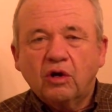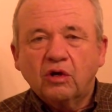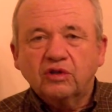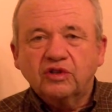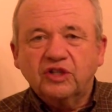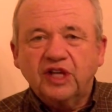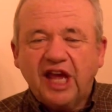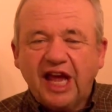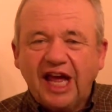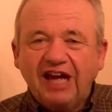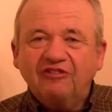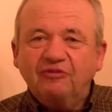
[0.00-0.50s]

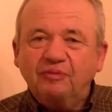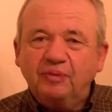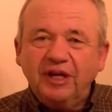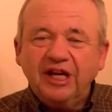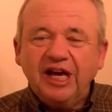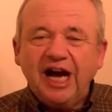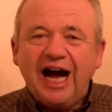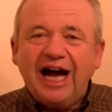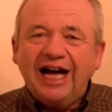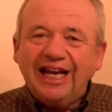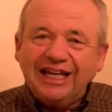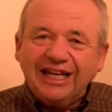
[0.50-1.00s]
The
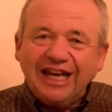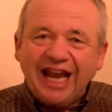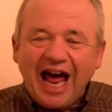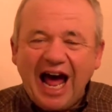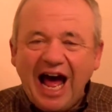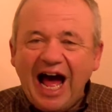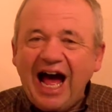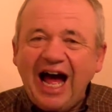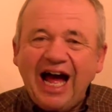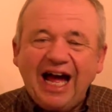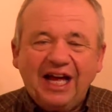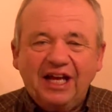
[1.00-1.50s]
FBI
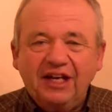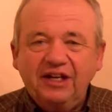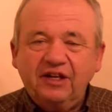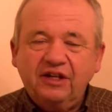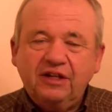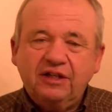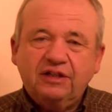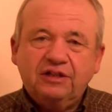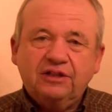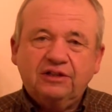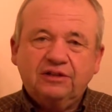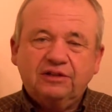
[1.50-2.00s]
lied,
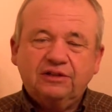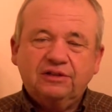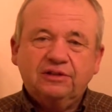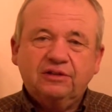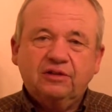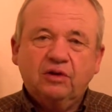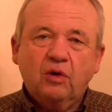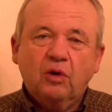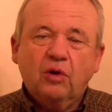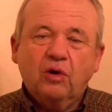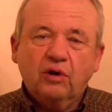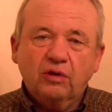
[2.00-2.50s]

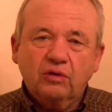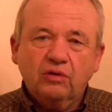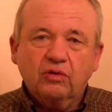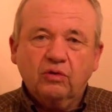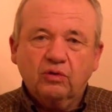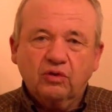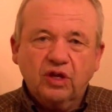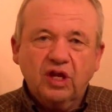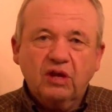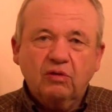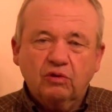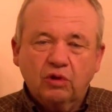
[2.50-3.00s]
or
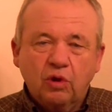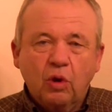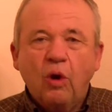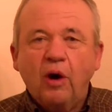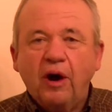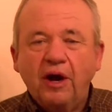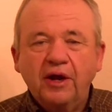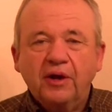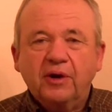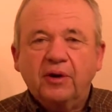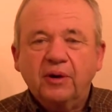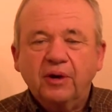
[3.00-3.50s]
the
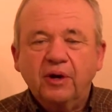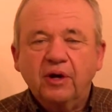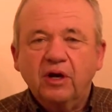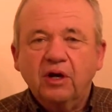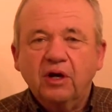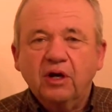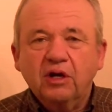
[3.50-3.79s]
lawyer